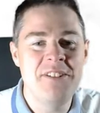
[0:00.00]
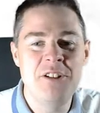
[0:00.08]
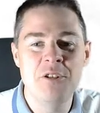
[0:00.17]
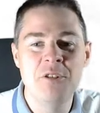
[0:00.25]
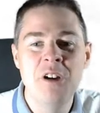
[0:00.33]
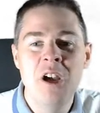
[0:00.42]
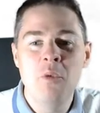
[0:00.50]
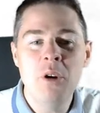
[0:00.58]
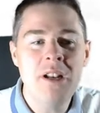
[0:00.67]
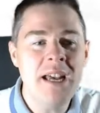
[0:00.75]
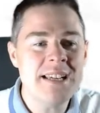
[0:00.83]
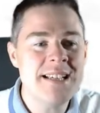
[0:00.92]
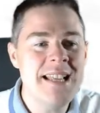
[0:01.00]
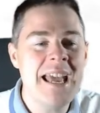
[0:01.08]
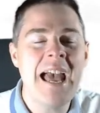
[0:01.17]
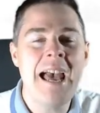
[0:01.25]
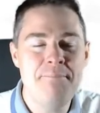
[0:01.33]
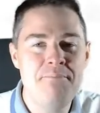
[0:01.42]
video, what actually
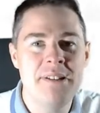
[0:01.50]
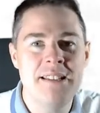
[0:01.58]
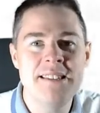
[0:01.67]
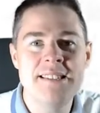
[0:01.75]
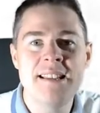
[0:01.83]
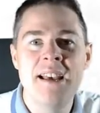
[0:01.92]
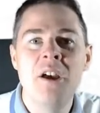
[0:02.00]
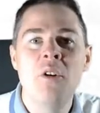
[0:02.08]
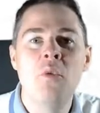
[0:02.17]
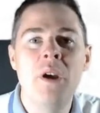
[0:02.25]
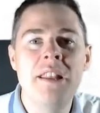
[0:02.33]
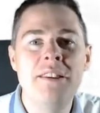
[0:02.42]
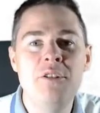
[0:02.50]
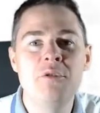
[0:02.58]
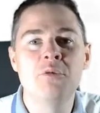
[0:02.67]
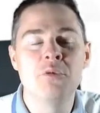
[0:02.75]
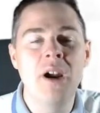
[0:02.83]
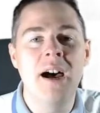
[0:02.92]
happens when
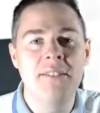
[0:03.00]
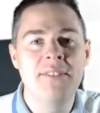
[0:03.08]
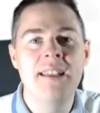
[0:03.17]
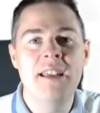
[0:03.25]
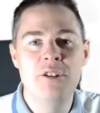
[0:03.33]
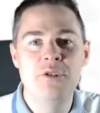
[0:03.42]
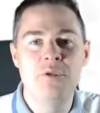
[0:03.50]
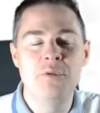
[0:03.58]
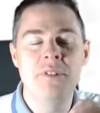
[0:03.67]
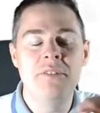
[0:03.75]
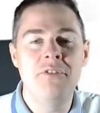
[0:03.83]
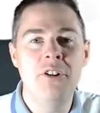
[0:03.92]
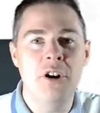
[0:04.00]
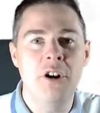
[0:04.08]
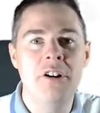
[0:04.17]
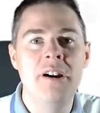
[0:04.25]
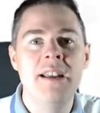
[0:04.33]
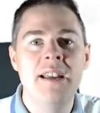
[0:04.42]
you run and you do
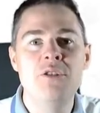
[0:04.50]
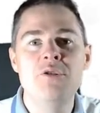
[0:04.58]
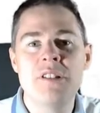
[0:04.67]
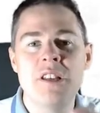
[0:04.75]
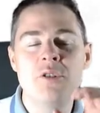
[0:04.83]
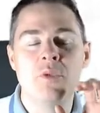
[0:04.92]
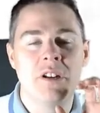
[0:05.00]
defer and you say you